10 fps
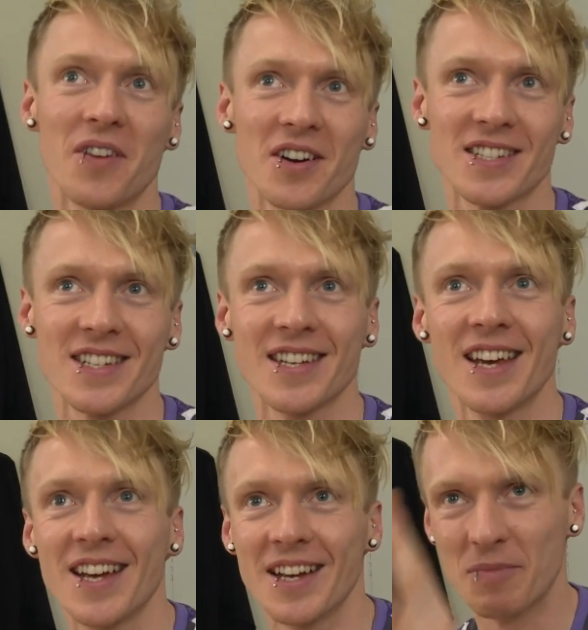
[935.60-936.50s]
foxes.
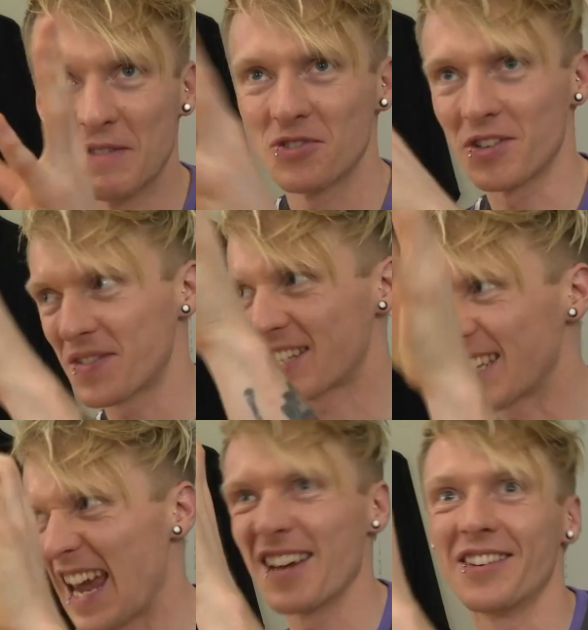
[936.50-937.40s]
We've sort of
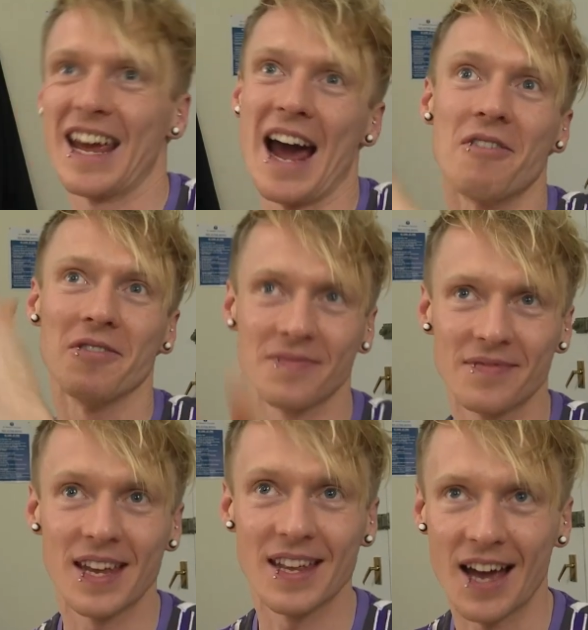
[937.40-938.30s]
scaled it out
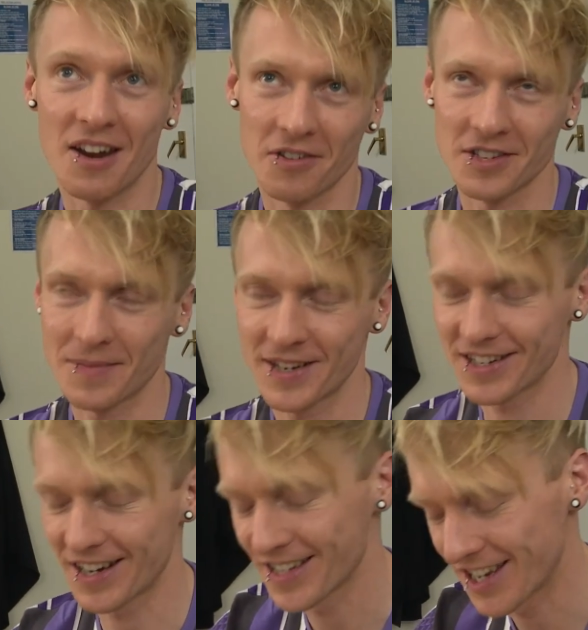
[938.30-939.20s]
in that
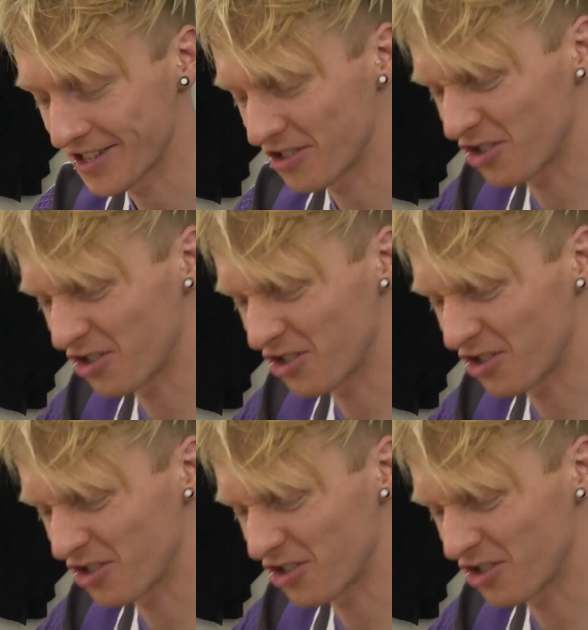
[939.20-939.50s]
non-dimensionalization.